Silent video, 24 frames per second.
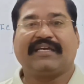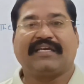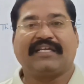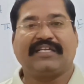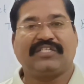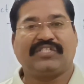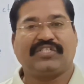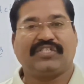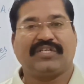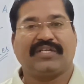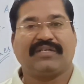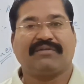
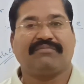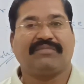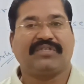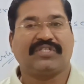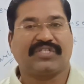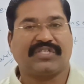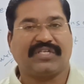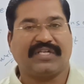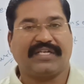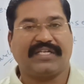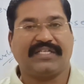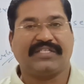Christian
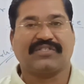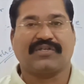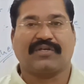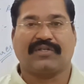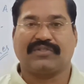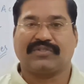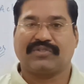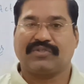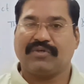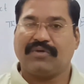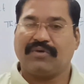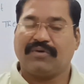missionaries
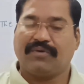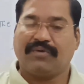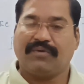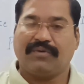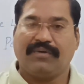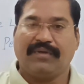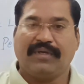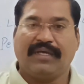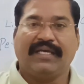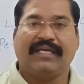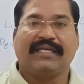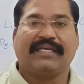
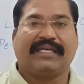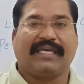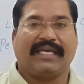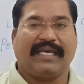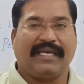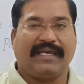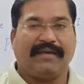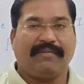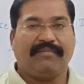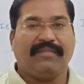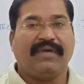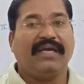also
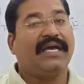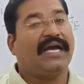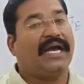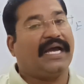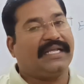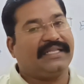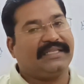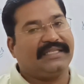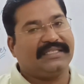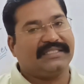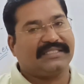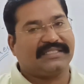came
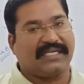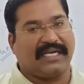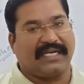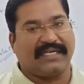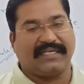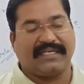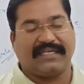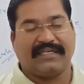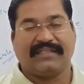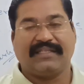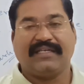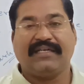and they
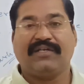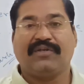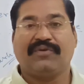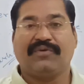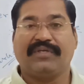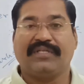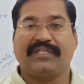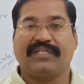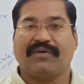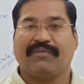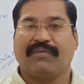started doing